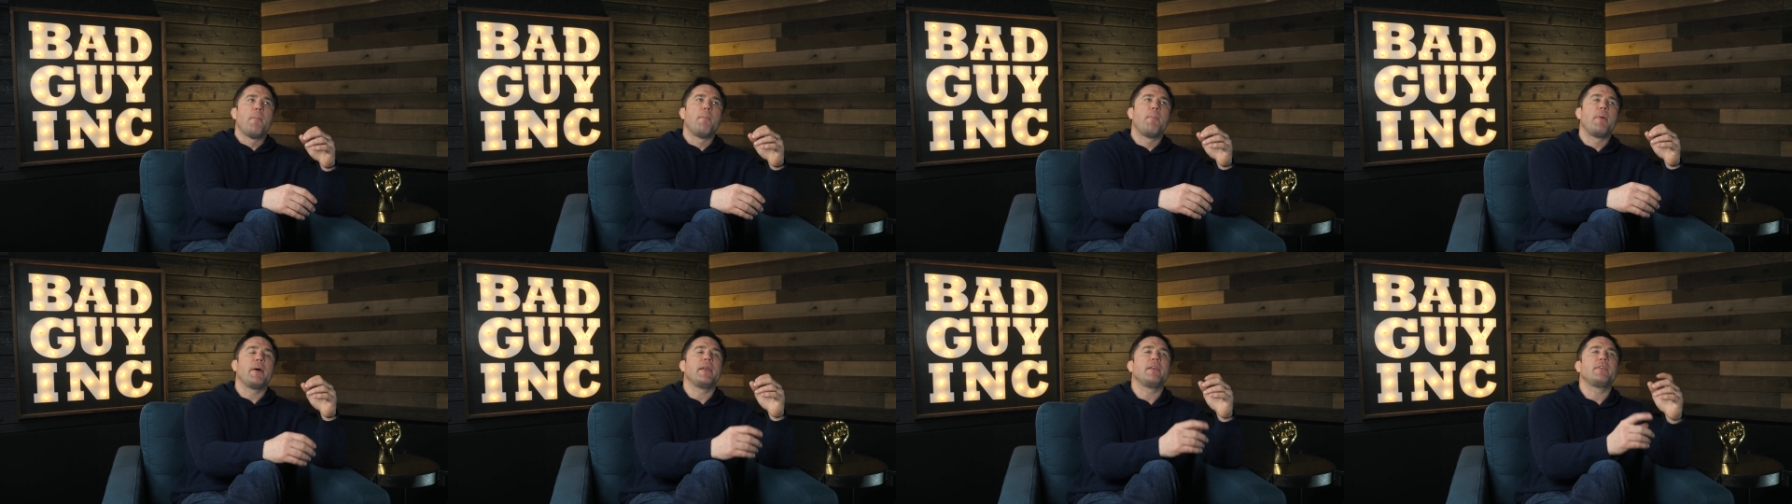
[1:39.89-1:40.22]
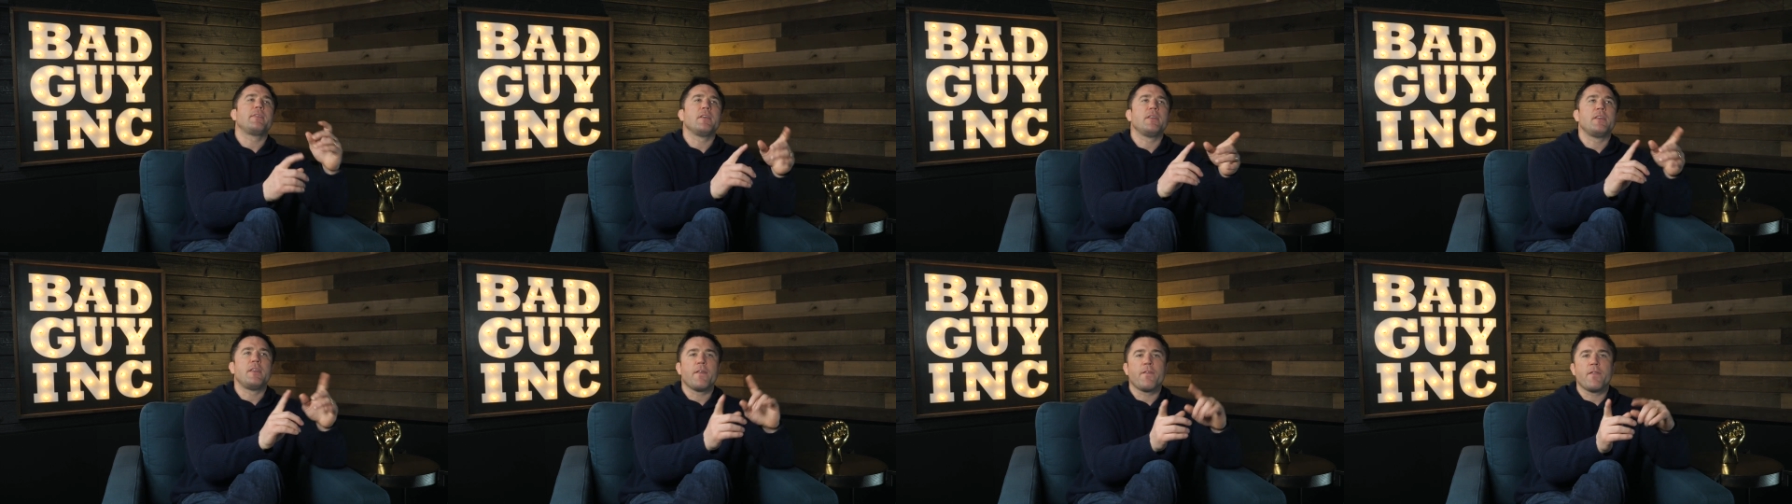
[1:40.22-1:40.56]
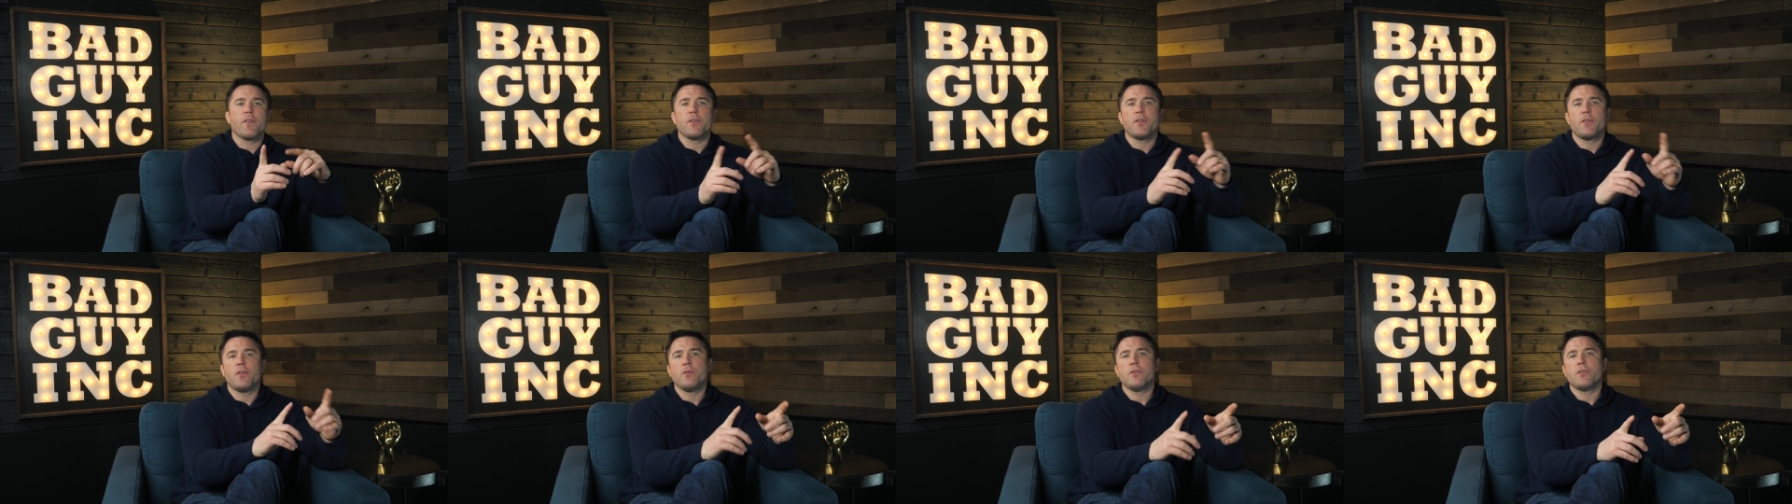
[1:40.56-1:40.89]
But it's a
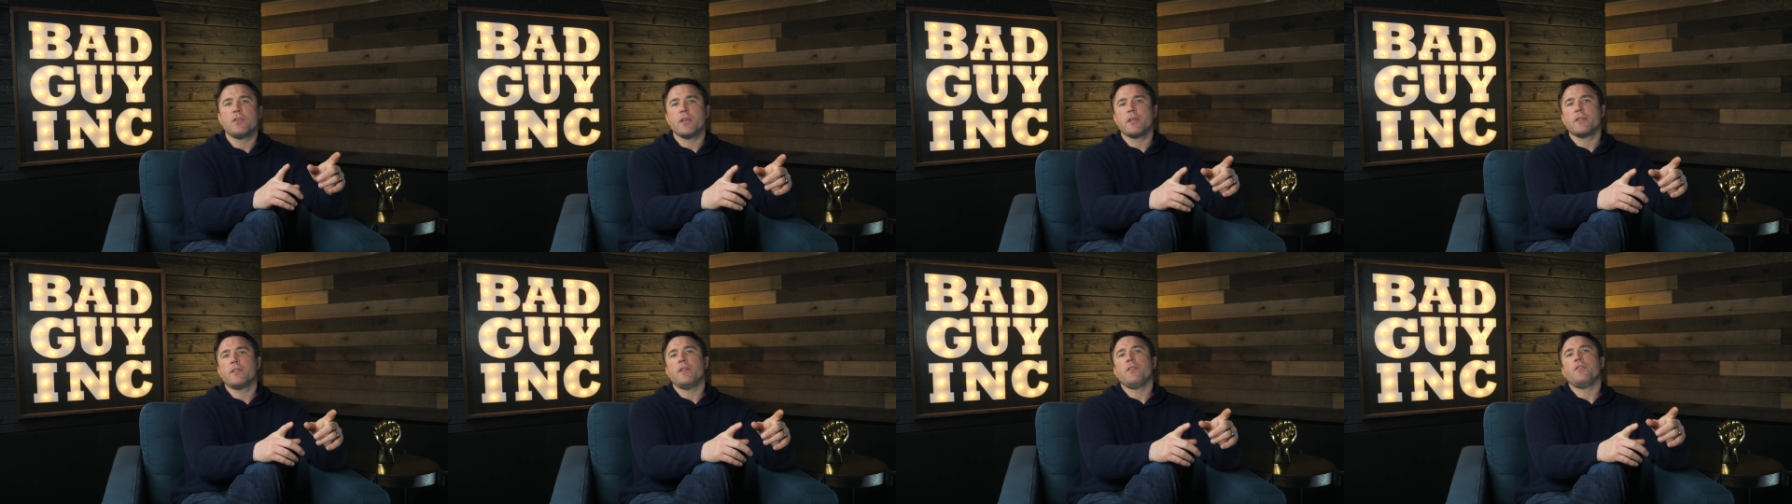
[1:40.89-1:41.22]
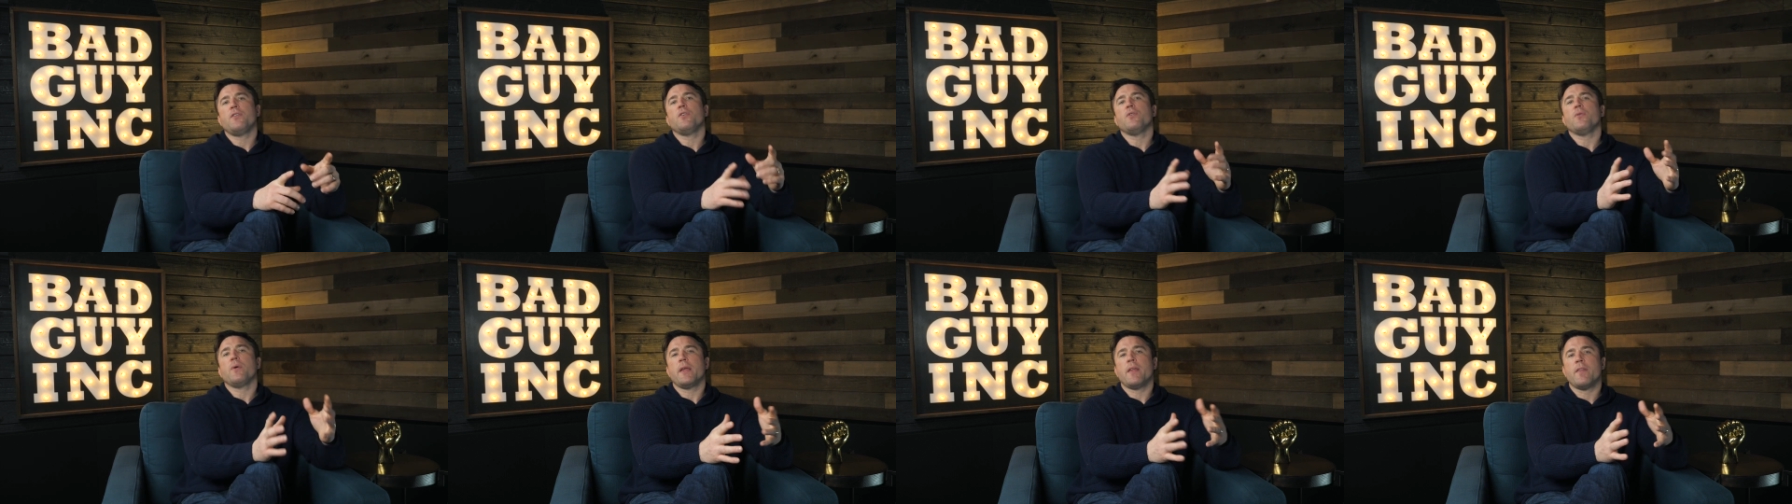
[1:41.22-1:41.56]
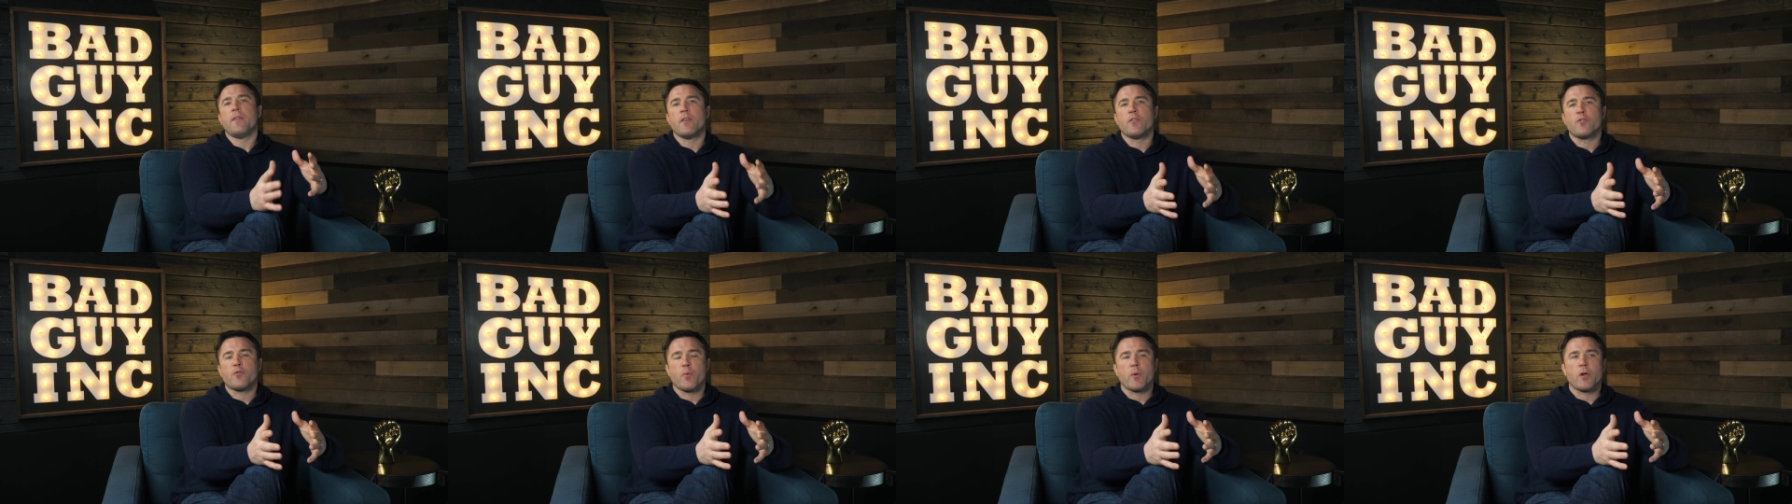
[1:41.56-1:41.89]
different 262
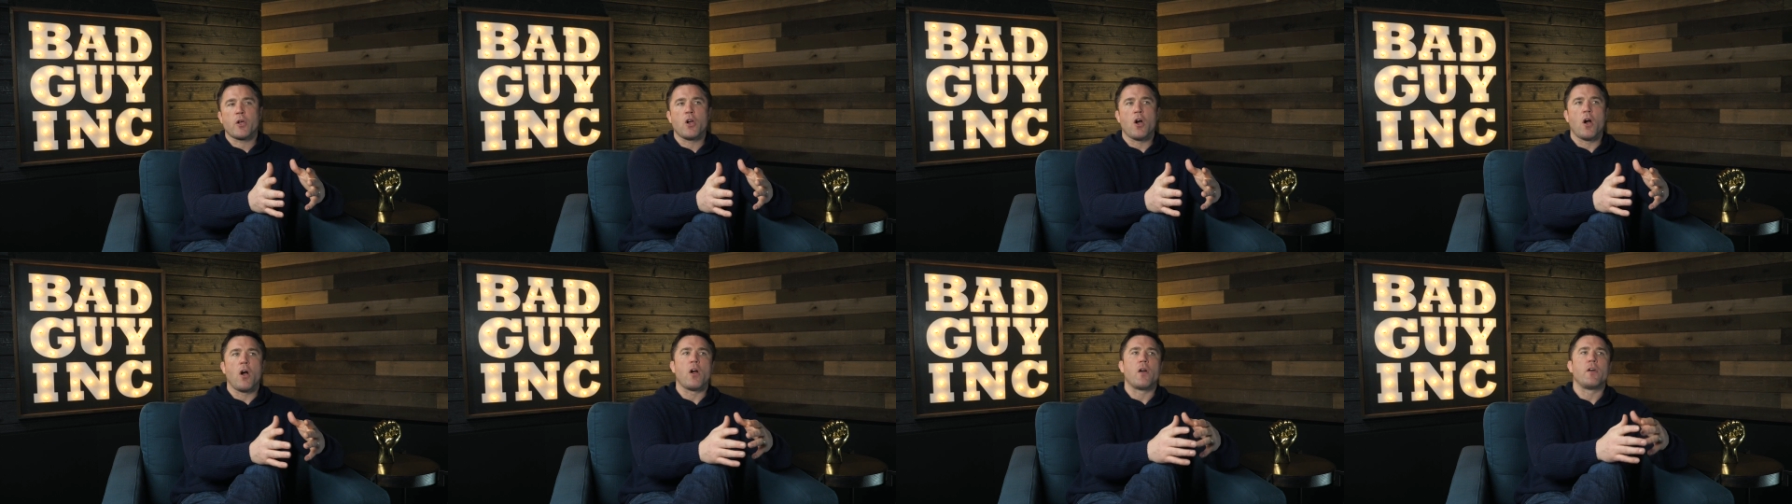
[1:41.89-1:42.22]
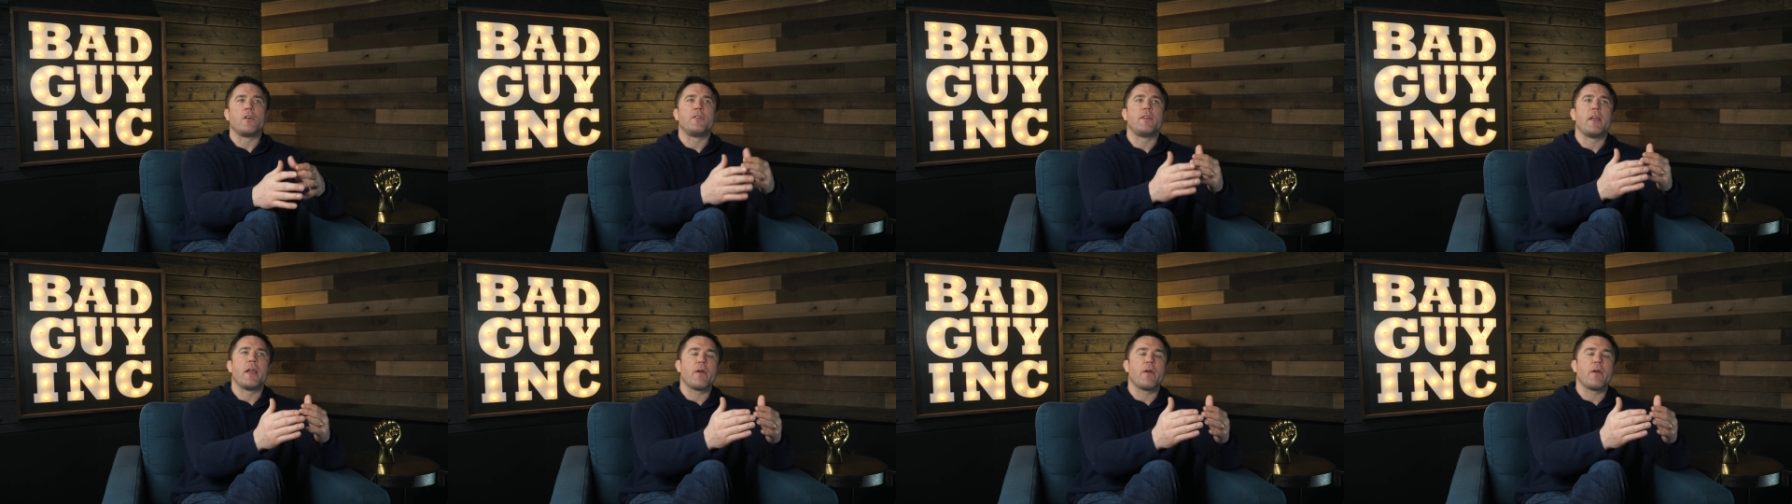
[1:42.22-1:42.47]
in this regard.